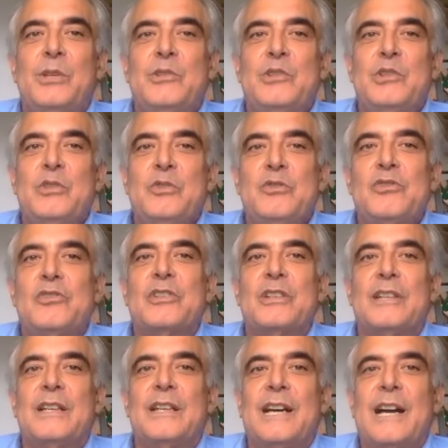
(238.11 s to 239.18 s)

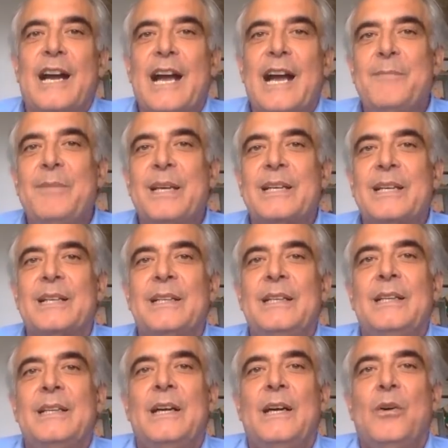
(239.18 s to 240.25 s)
produce uh,
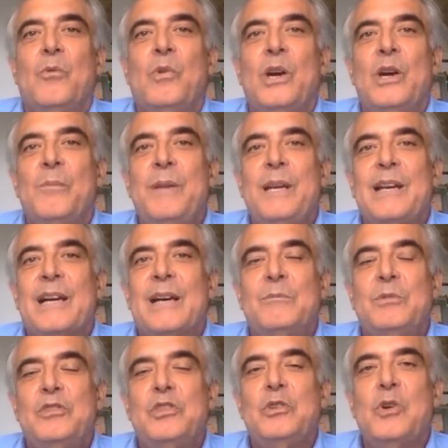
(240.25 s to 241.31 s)
Arabica will
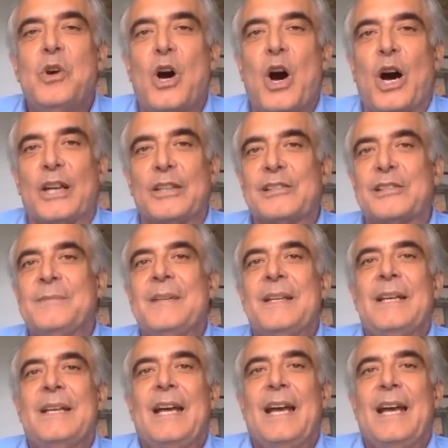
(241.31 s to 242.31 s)
become too hot.